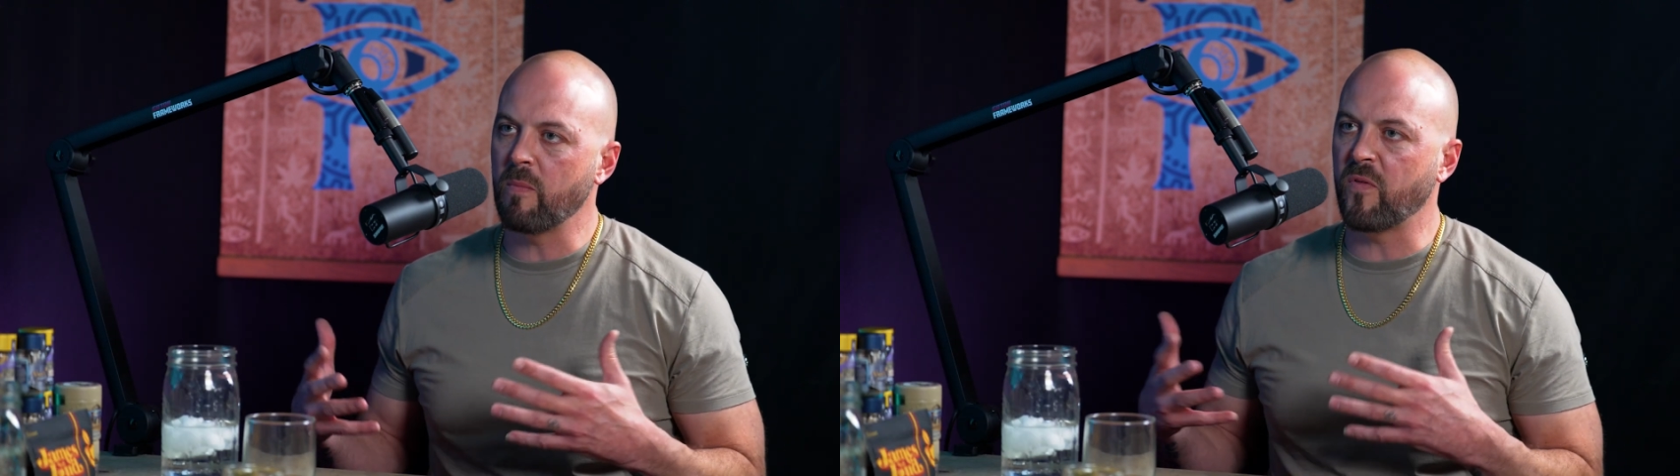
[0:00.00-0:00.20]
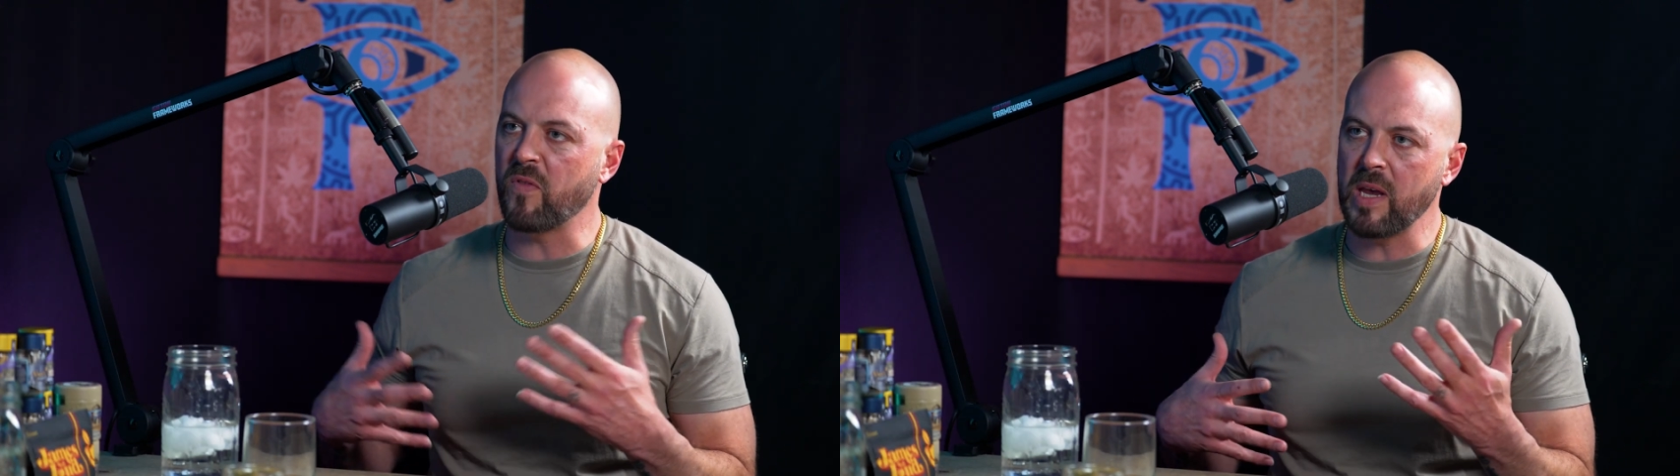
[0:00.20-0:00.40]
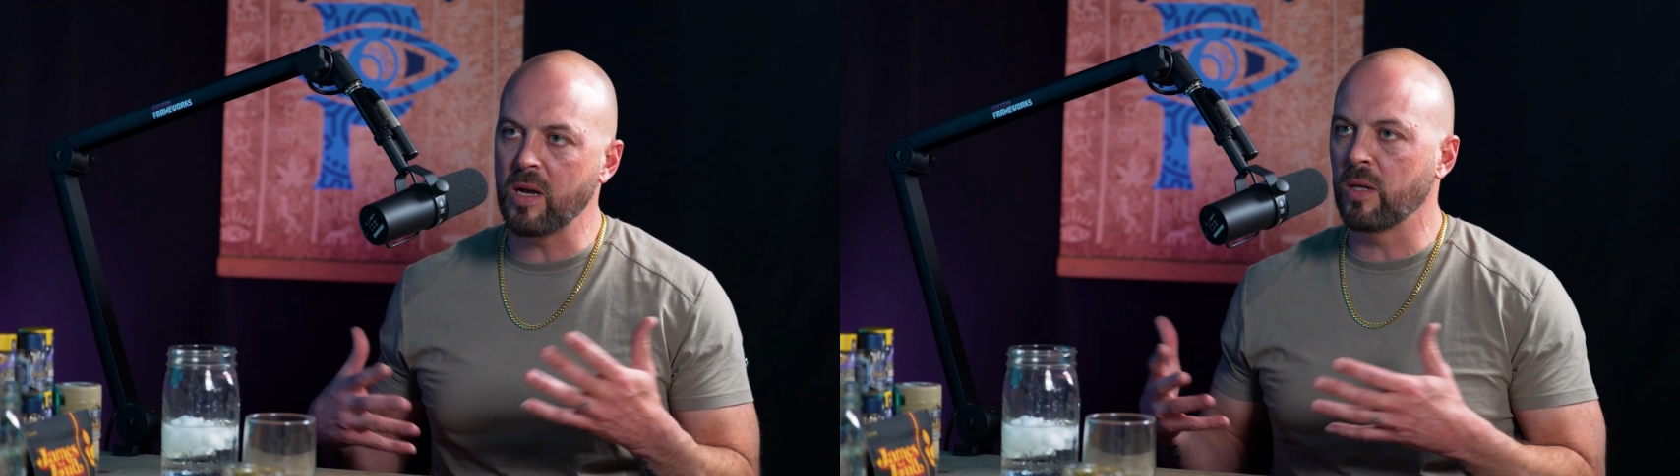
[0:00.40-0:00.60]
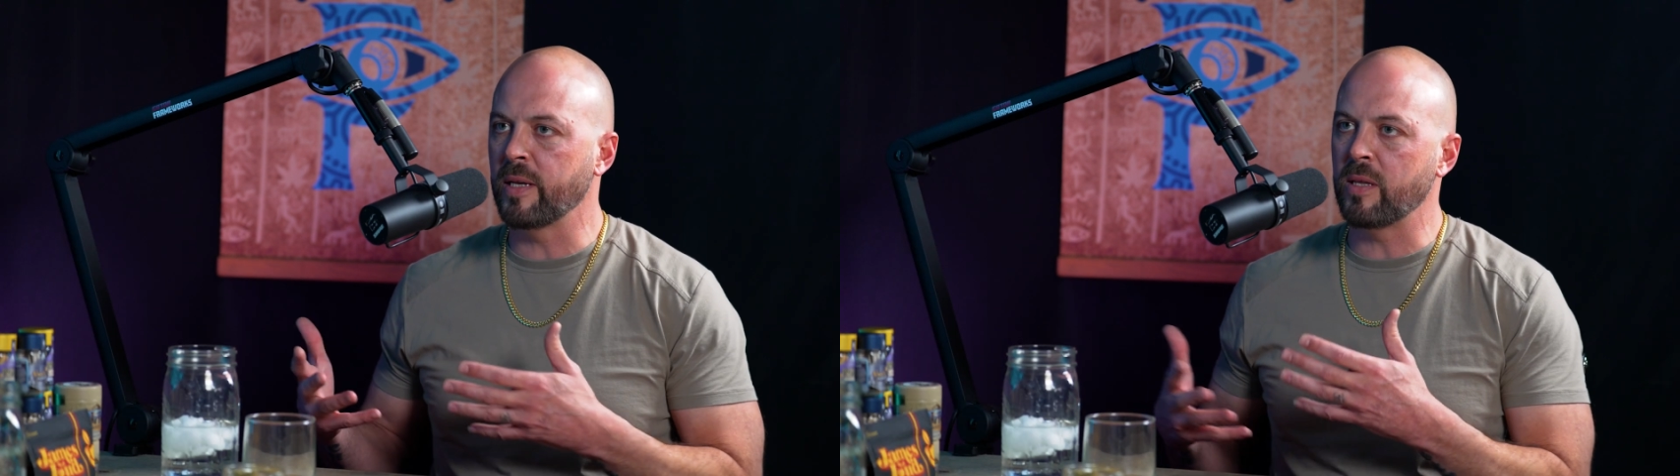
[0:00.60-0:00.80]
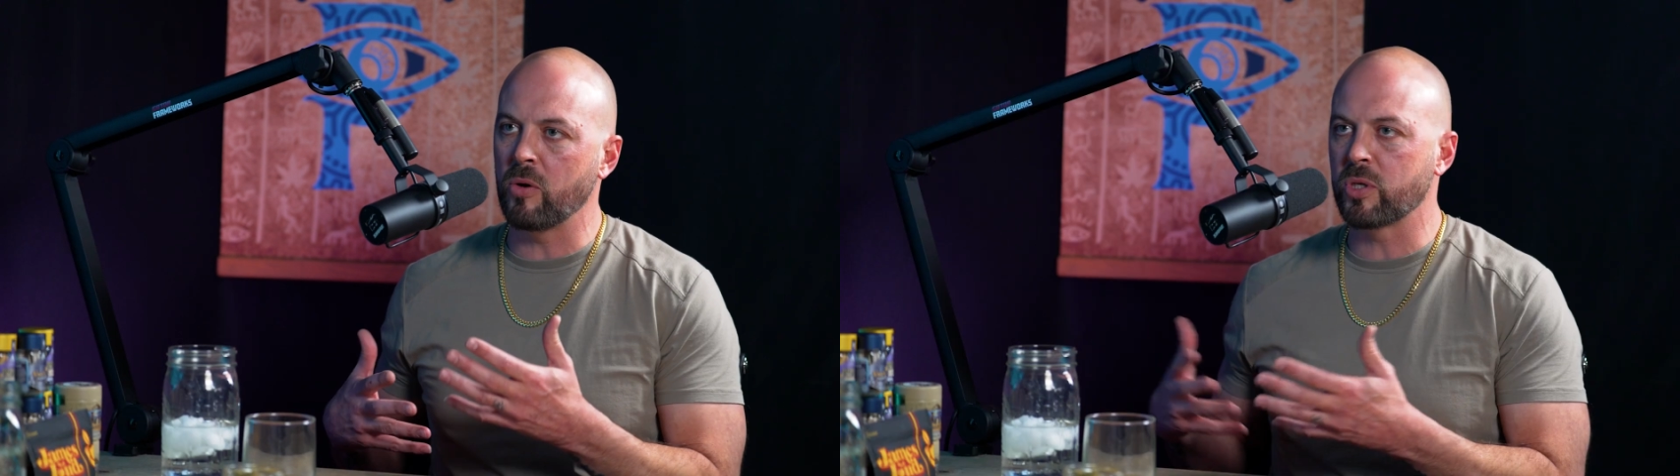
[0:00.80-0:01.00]
feel
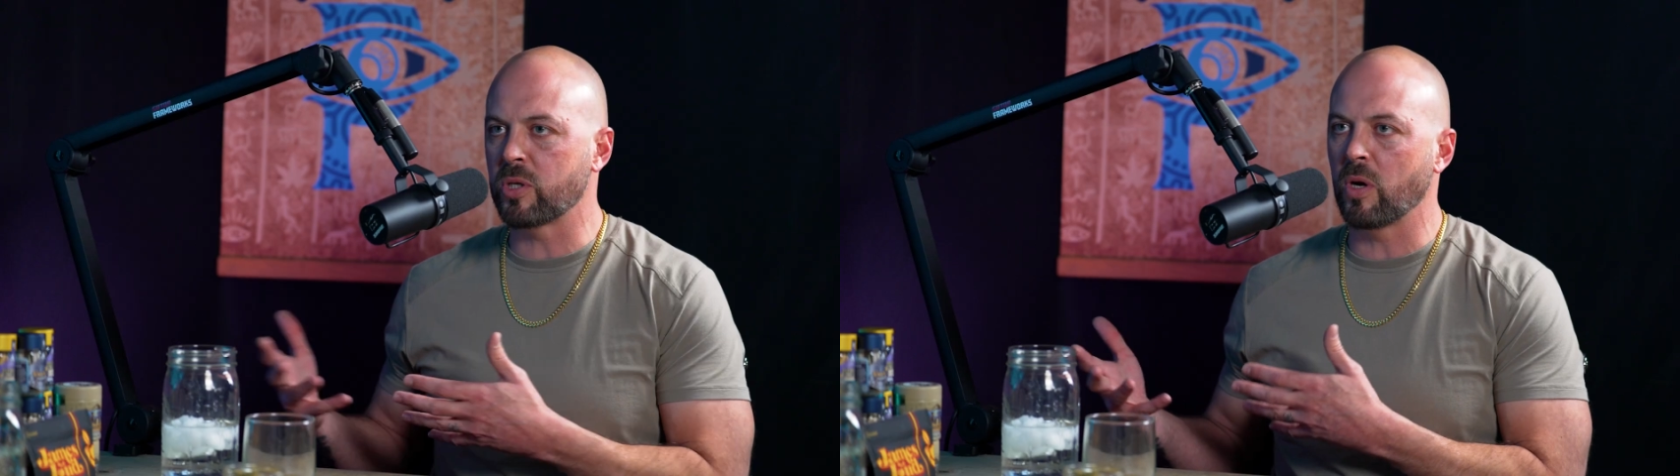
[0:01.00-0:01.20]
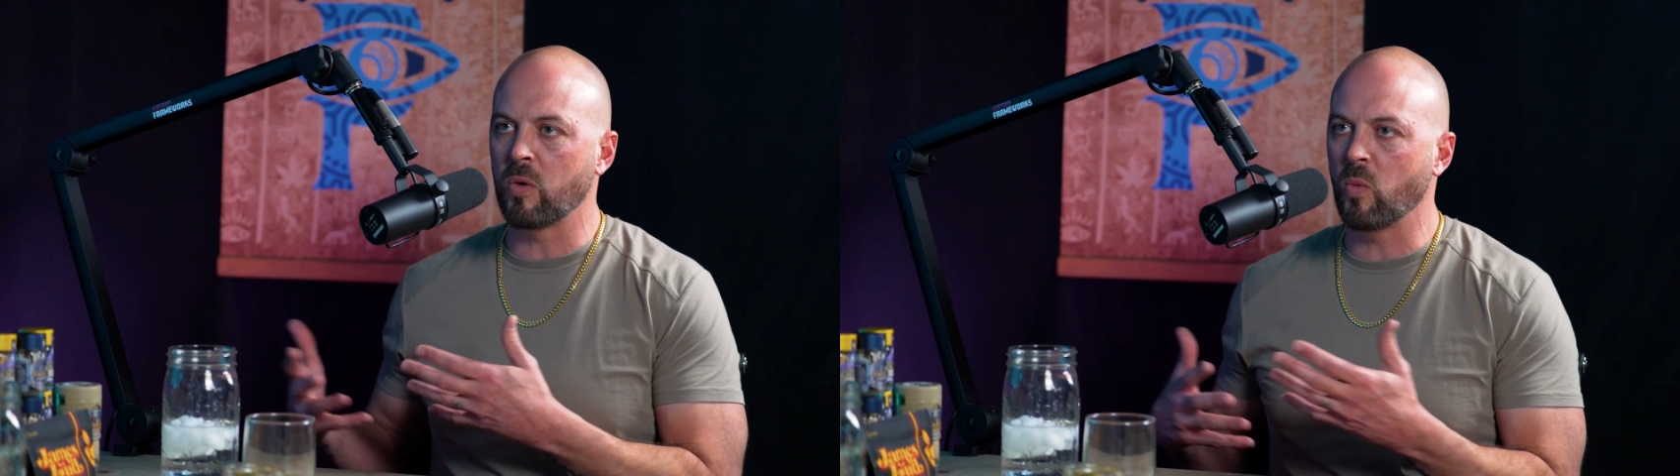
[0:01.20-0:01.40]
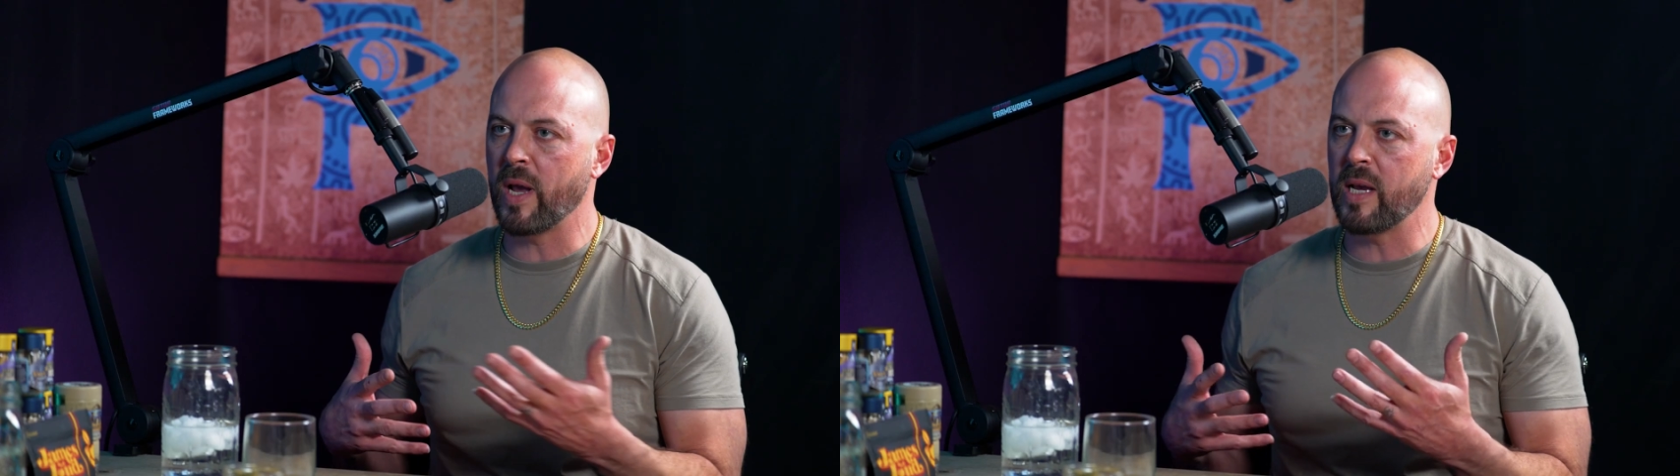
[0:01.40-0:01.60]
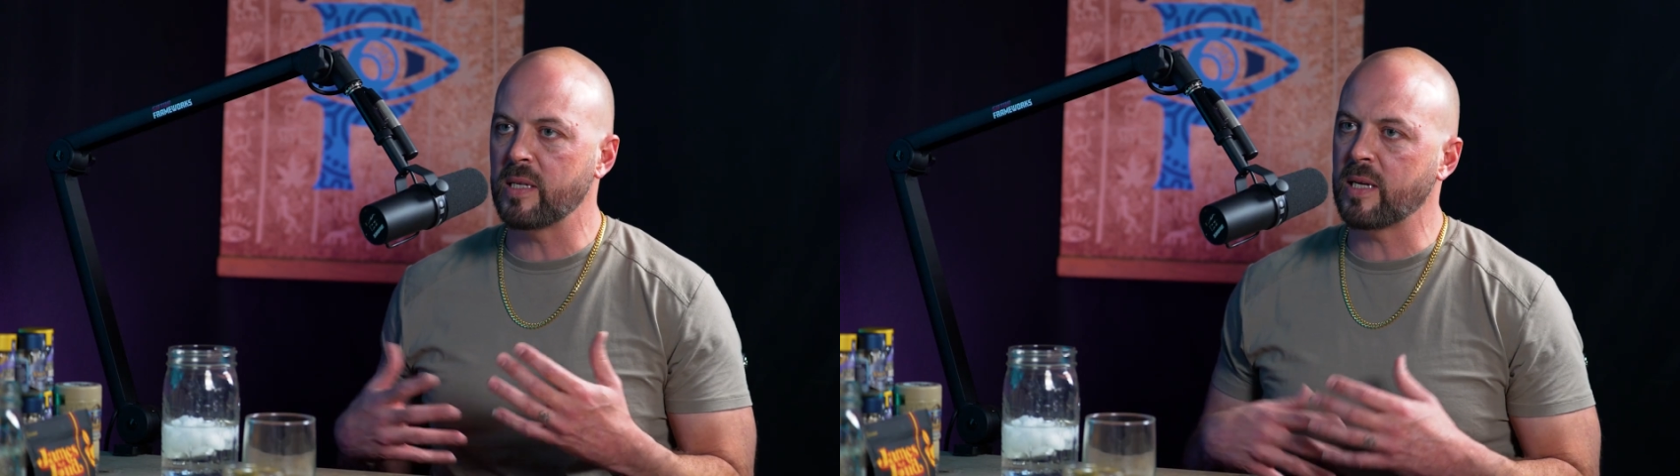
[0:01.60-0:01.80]
in those certain ways